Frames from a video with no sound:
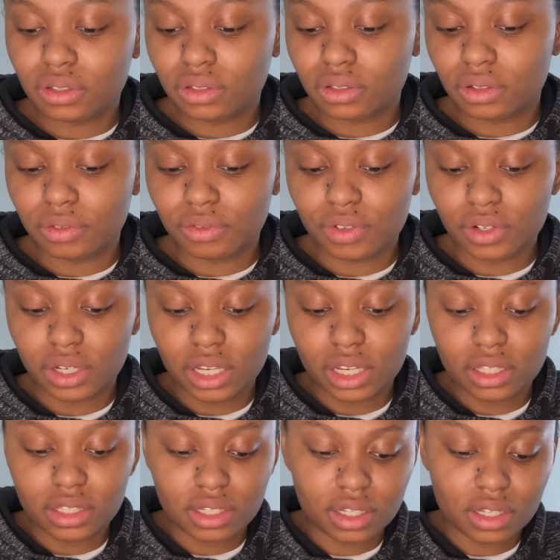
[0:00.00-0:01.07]
Don't forget
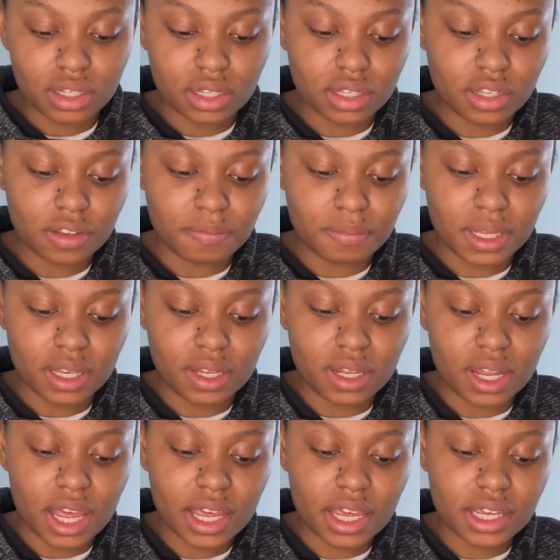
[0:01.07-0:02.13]
to give me a
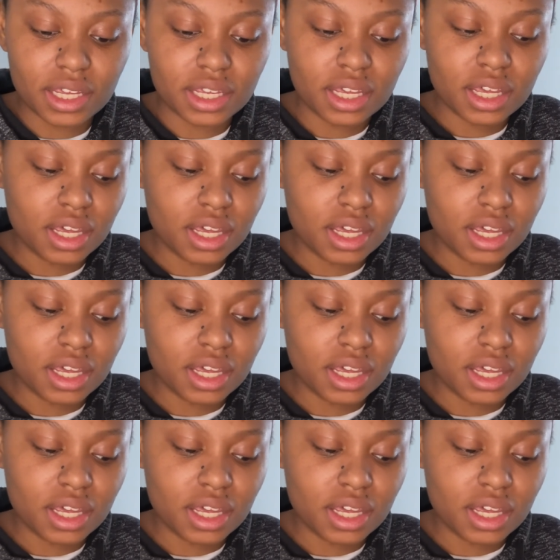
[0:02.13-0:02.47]
like